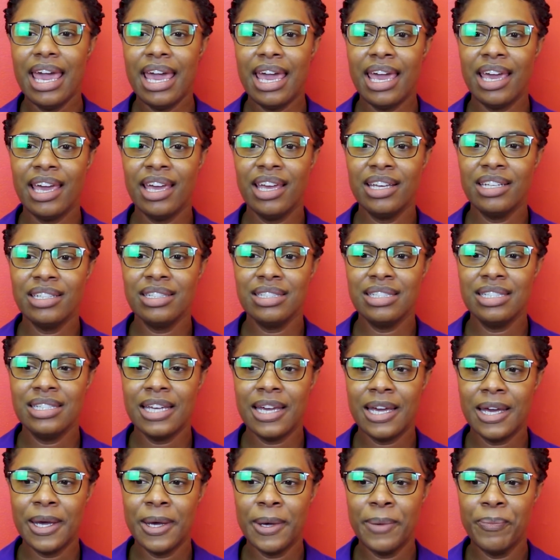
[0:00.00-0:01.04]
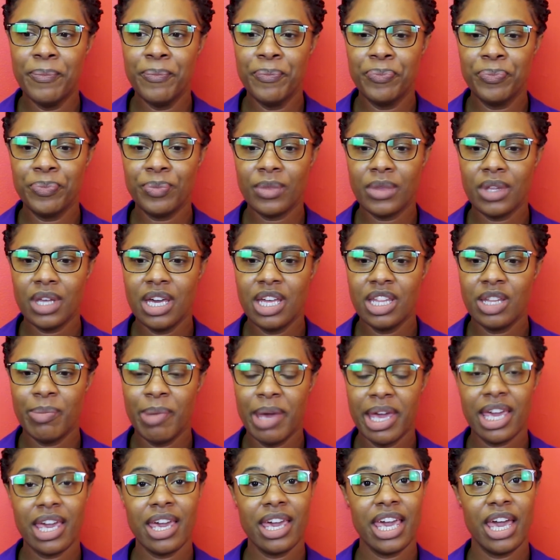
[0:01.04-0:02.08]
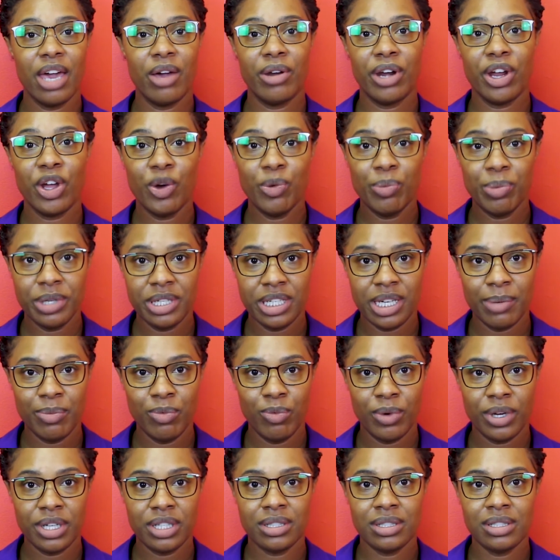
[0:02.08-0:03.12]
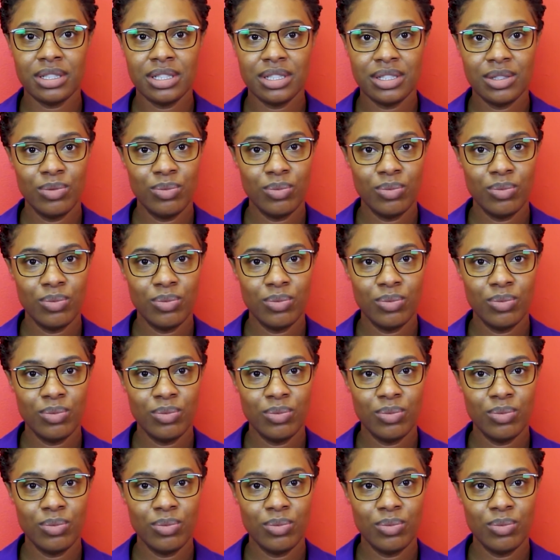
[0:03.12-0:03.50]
And the bank account, I opened up one